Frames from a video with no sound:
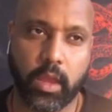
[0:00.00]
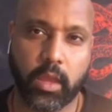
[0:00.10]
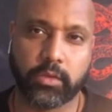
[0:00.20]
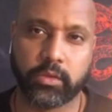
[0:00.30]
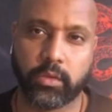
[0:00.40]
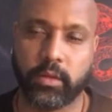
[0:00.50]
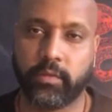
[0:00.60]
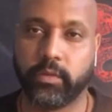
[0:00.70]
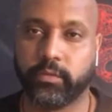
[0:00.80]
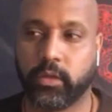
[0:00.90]
a certain
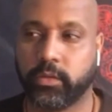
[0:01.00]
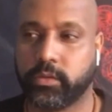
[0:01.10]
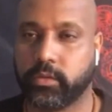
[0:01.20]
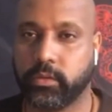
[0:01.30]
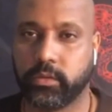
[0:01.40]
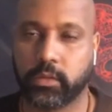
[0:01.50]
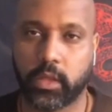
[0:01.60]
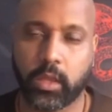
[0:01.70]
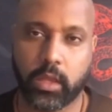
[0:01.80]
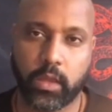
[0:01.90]
level of consciousness.
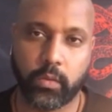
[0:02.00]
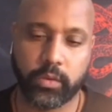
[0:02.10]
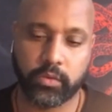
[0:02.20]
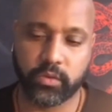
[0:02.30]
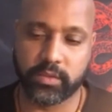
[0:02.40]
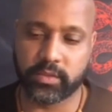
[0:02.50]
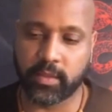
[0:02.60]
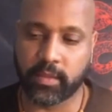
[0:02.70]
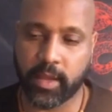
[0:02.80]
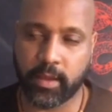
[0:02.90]
When you
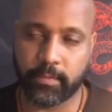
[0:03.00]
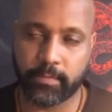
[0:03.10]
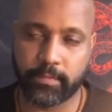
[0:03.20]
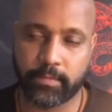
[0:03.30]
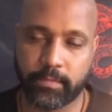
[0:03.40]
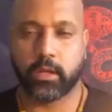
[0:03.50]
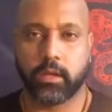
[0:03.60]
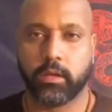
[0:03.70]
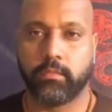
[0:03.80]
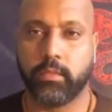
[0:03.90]
transcend that,
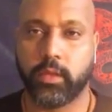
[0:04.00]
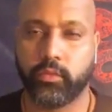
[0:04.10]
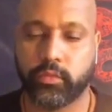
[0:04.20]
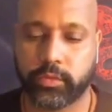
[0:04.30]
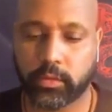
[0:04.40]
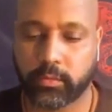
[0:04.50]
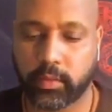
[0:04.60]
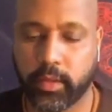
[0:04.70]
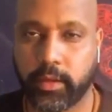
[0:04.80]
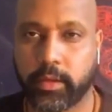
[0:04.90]
many rules don't
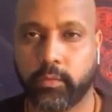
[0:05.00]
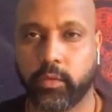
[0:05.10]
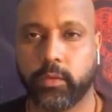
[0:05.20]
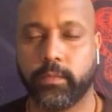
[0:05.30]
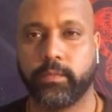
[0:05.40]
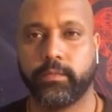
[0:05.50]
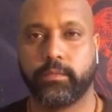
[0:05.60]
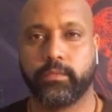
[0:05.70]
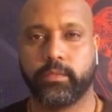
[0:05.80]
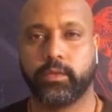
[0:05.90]
apply anymore.
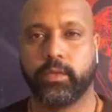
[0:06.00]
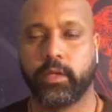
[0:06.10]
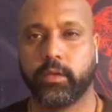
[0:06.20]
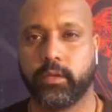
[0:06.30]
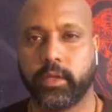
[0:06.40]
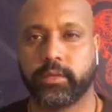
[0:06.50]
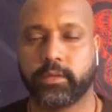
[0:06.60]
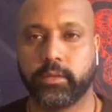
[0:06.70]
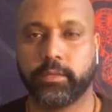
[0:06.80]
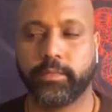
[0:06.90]
So now, next,